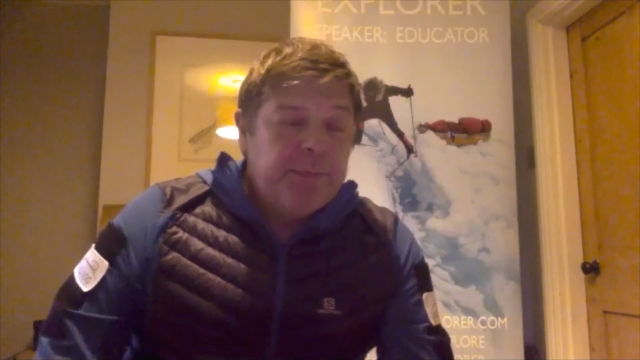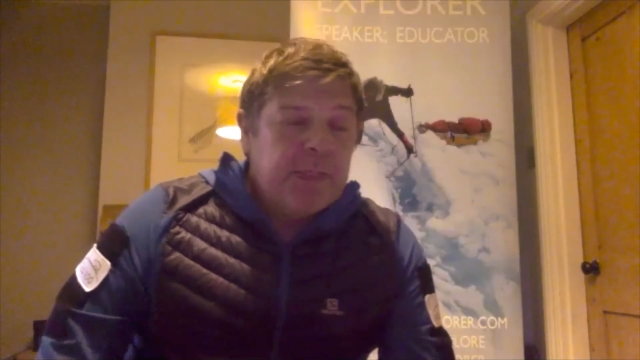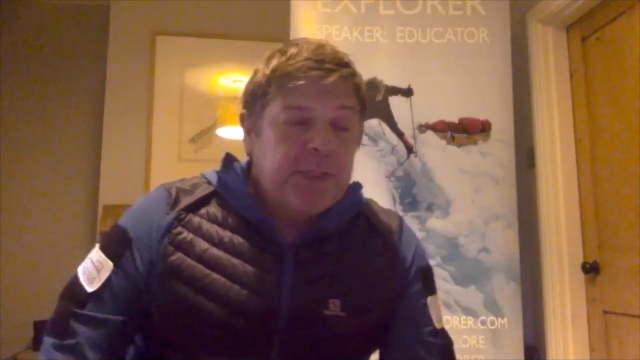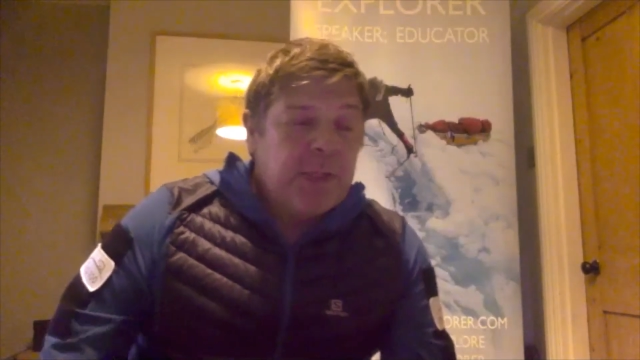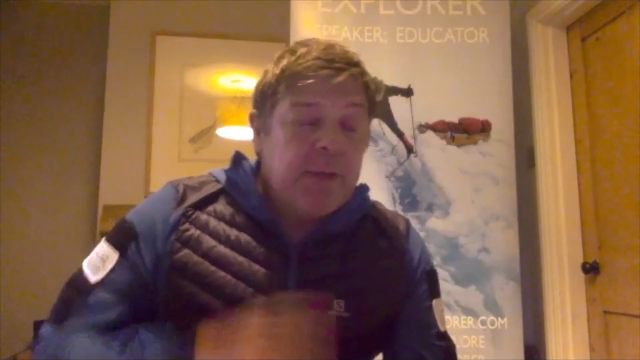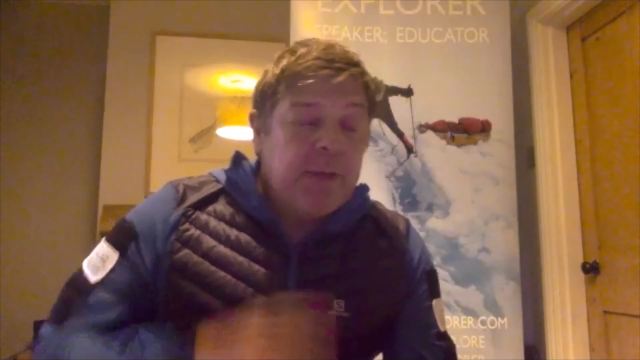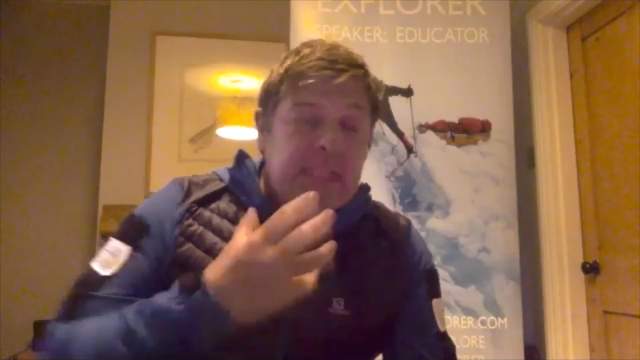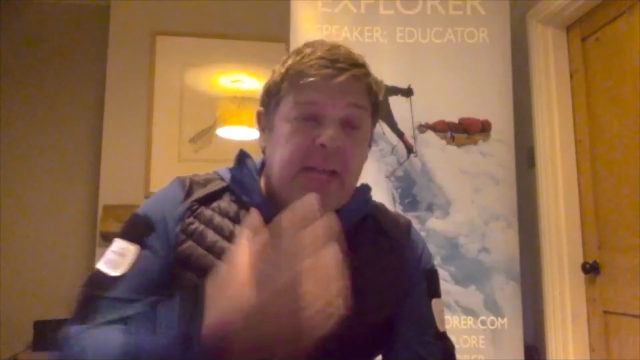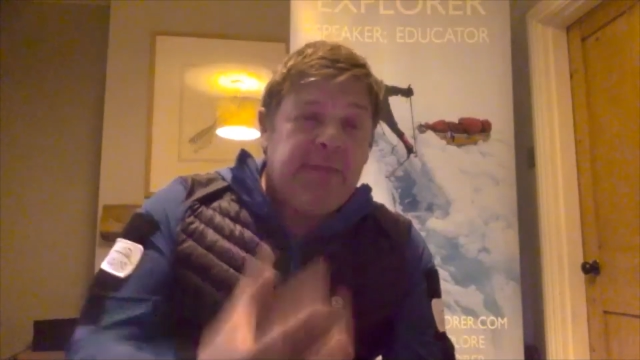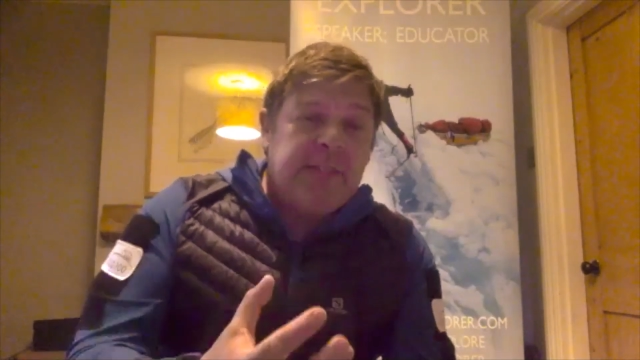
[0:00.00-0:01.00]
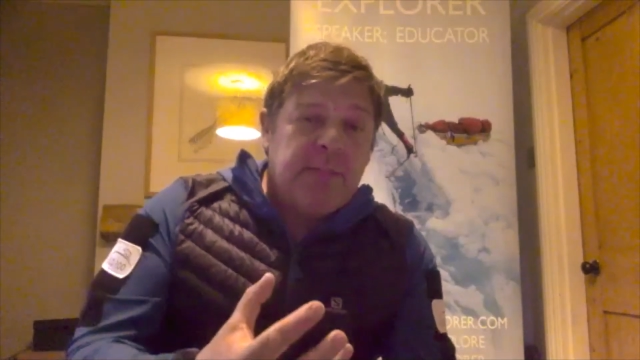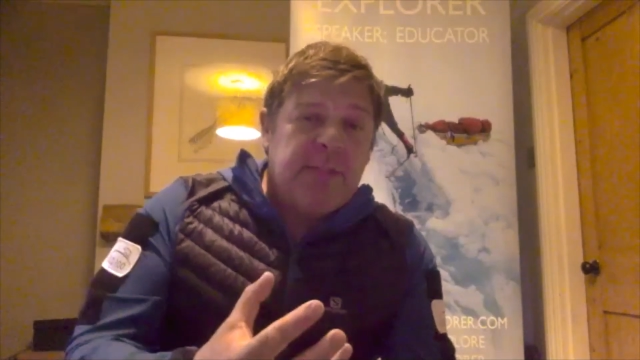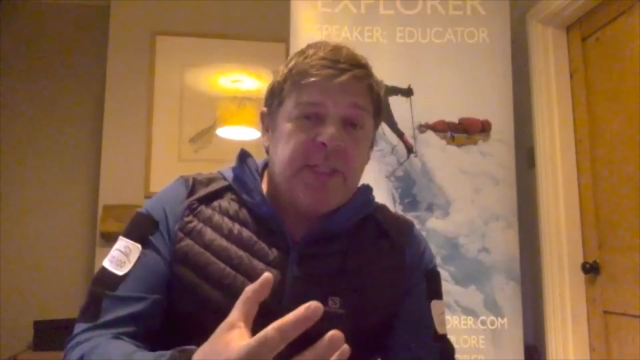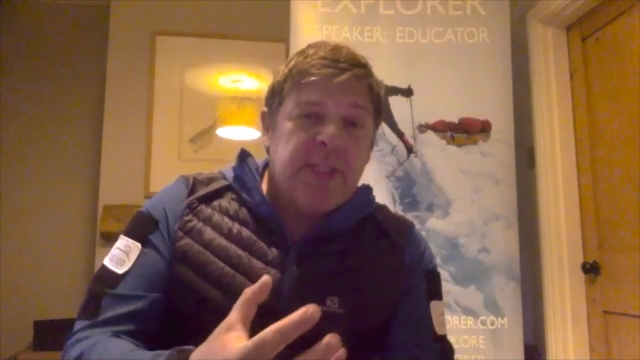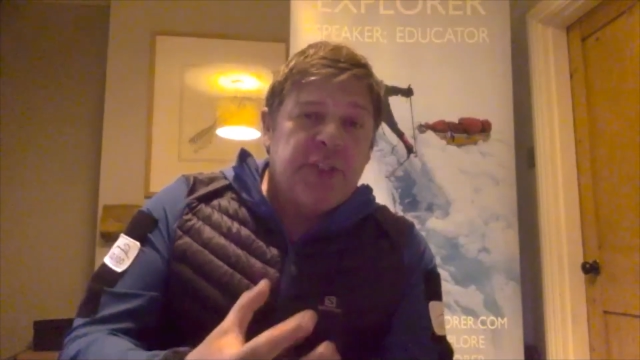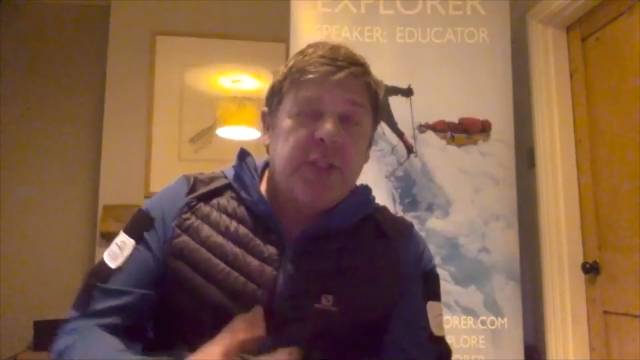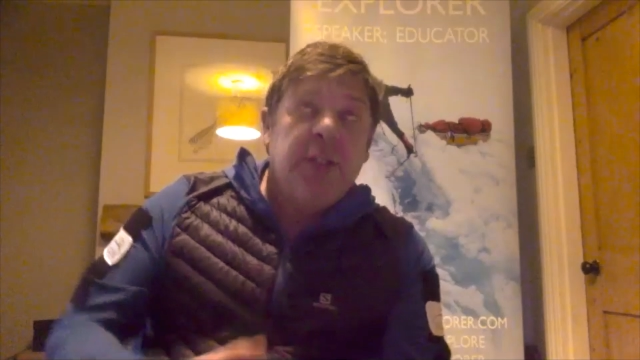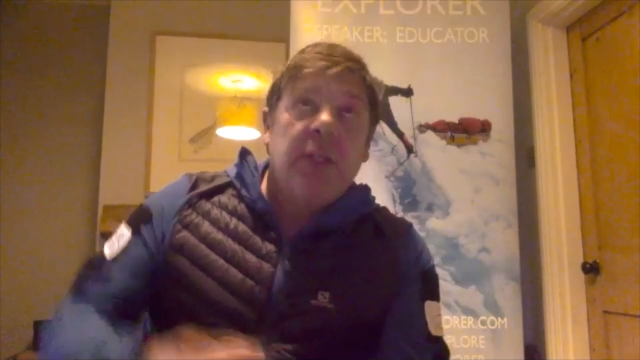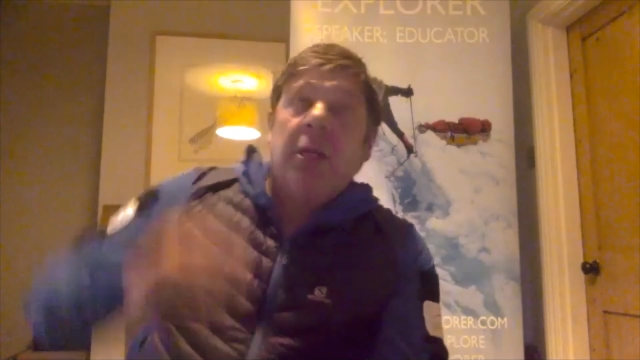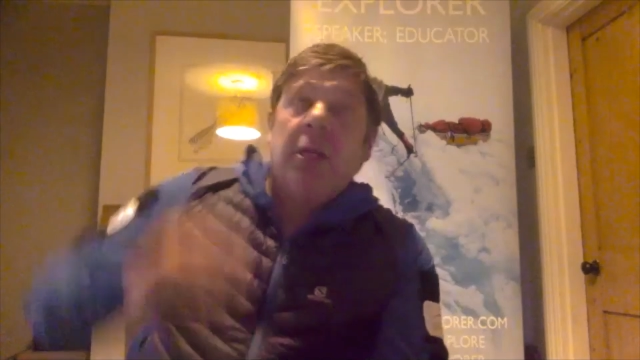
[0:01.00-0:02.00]
So I was left in a position
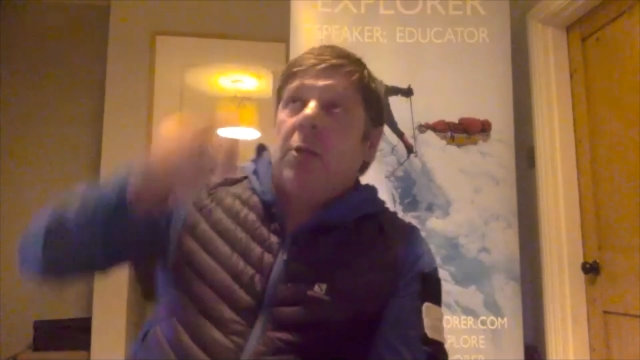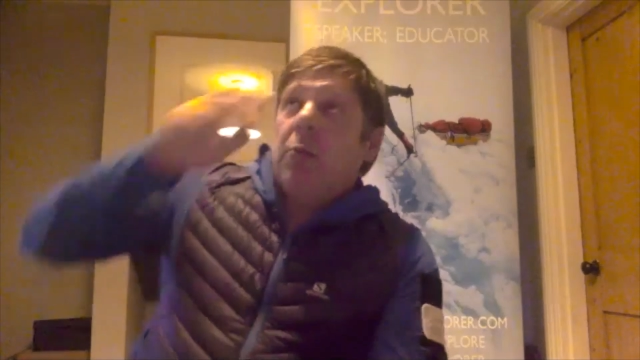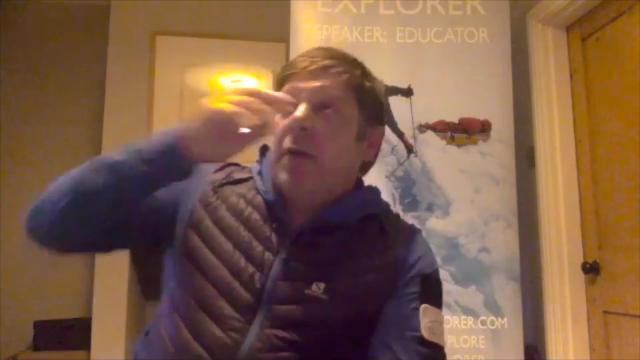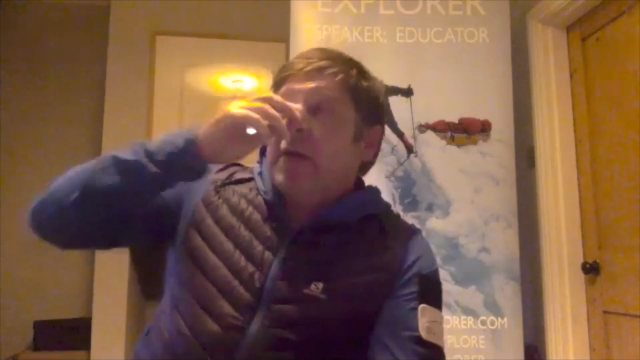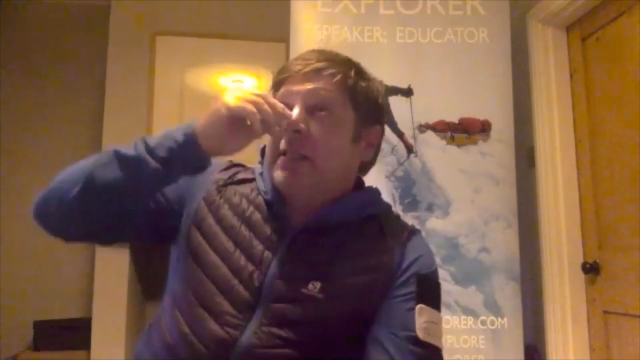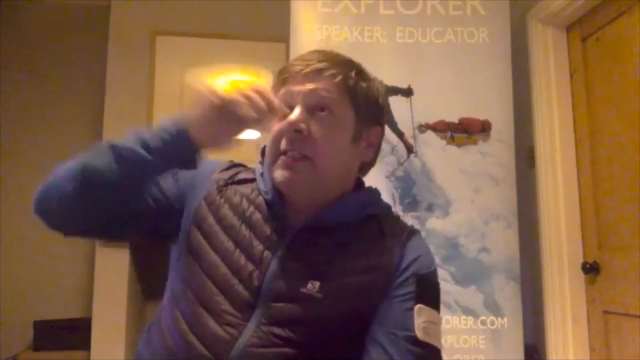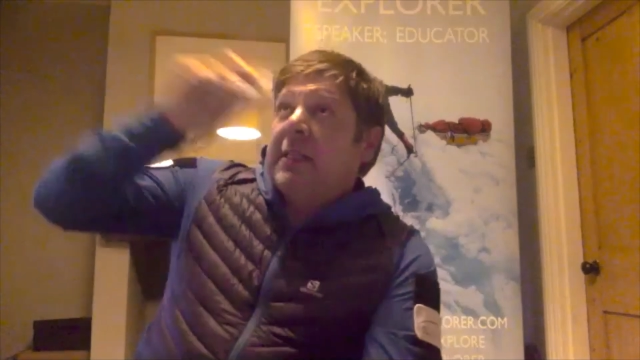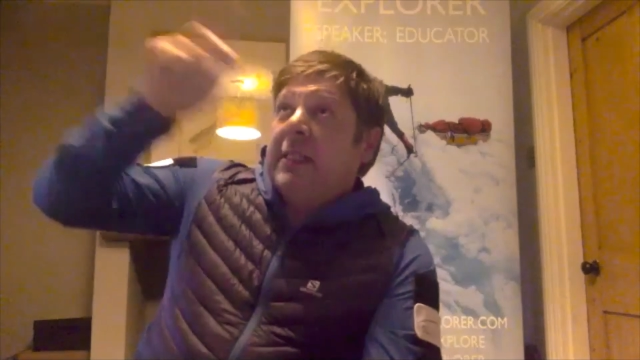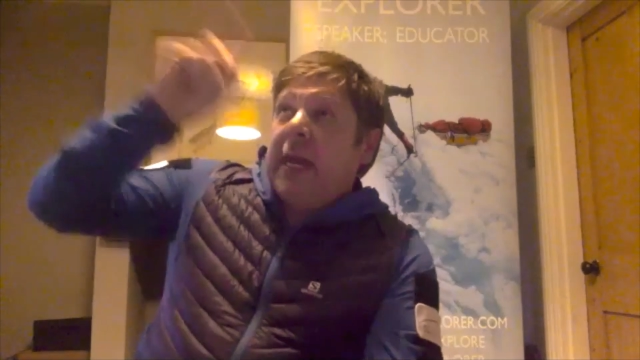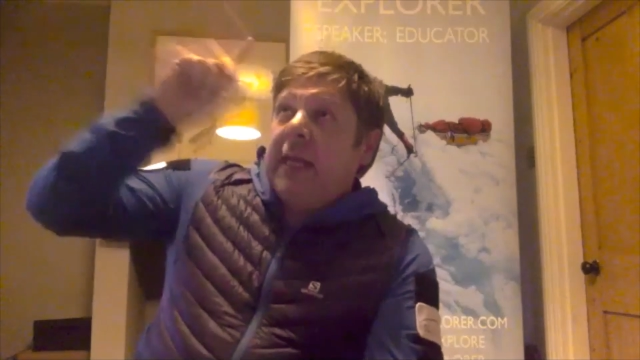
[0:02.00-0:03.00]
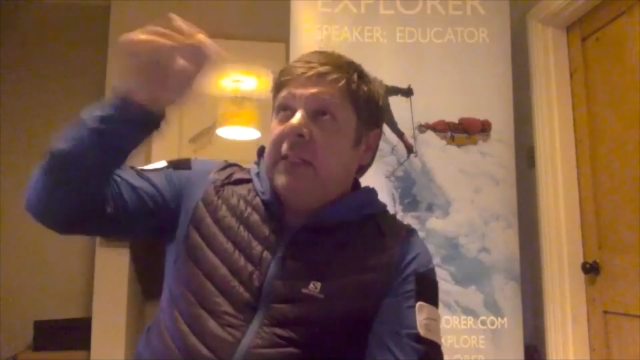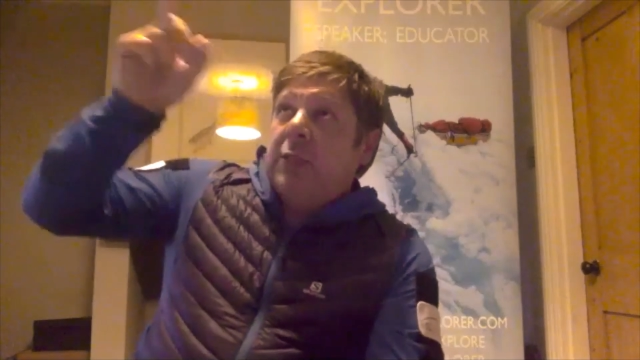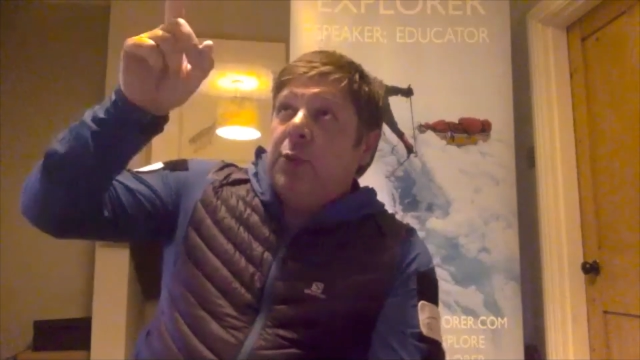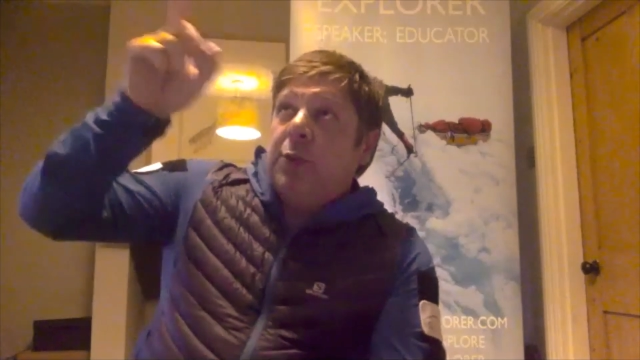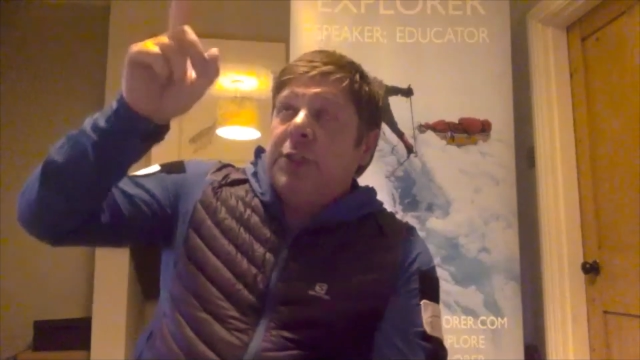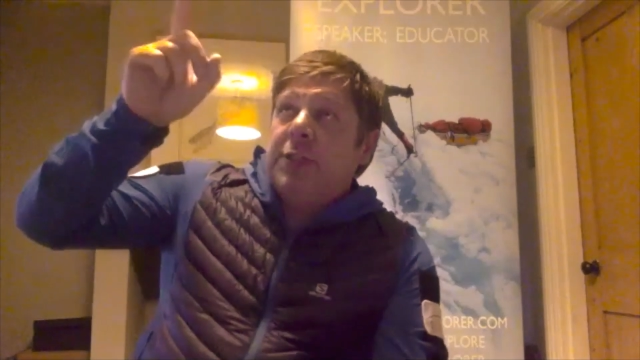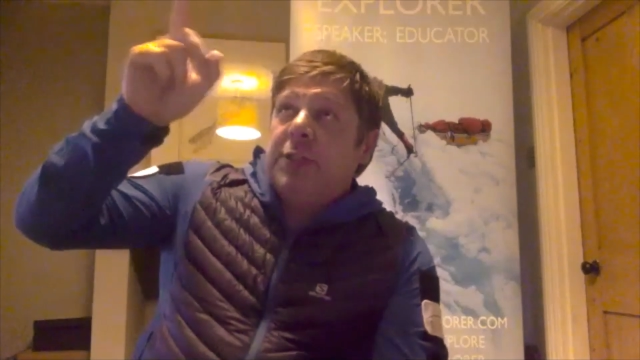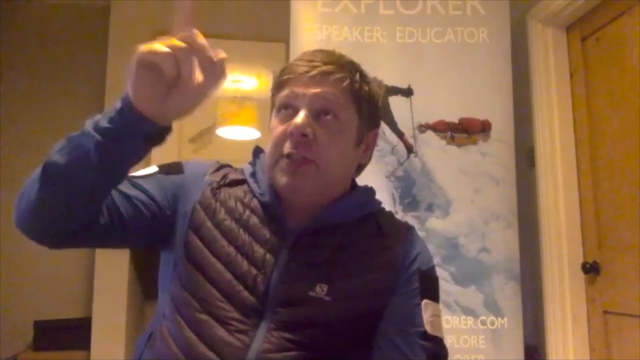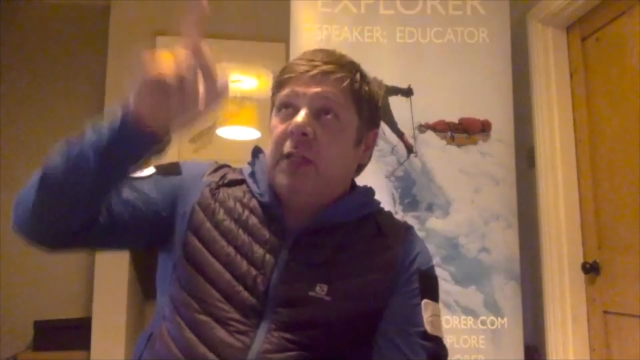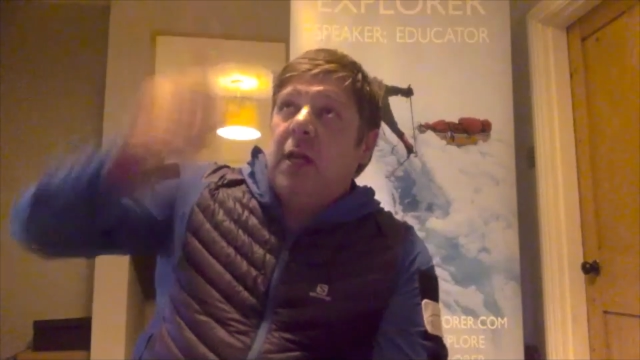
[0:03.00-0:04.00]
where I could see the head torches of
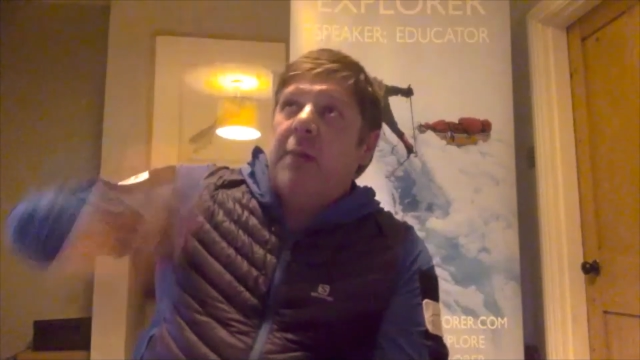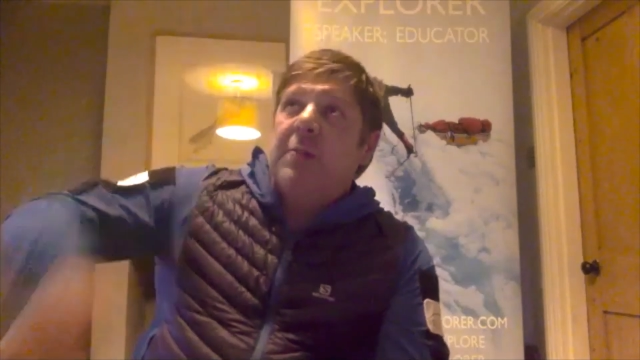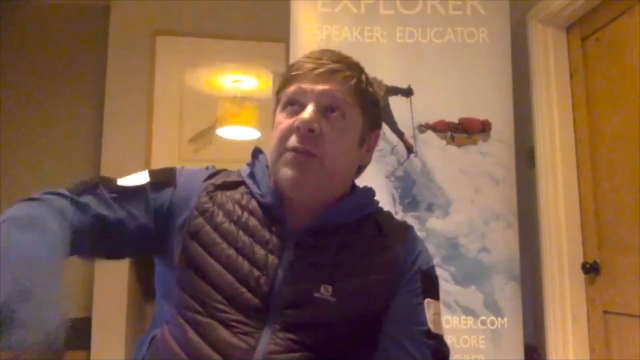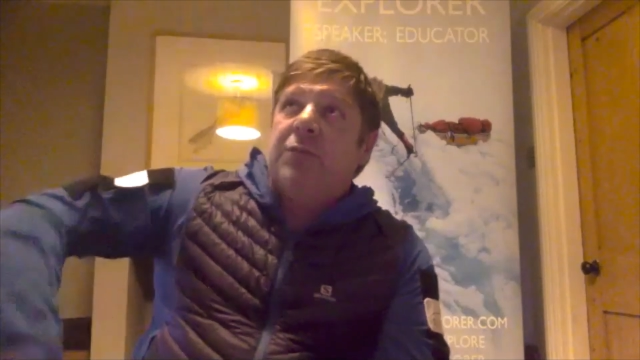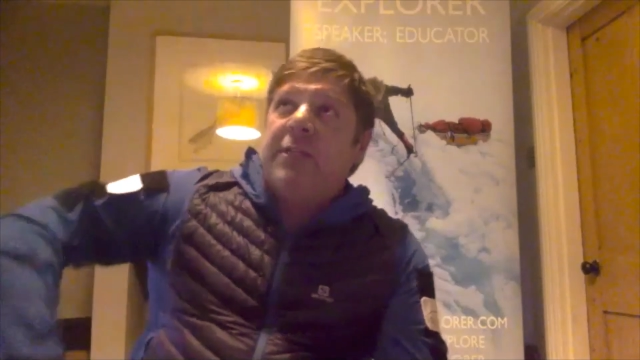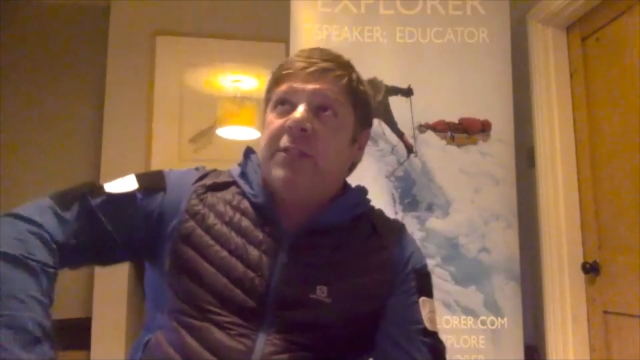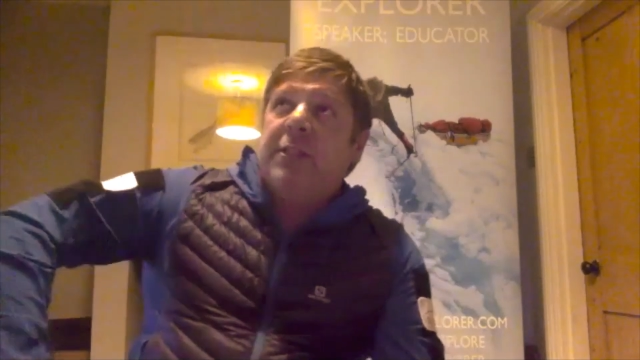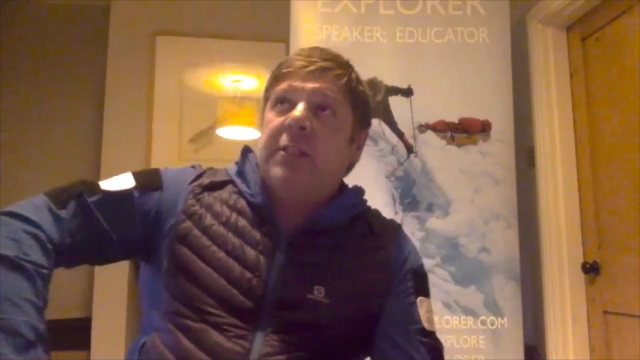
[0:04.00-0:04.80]
the climbers reaching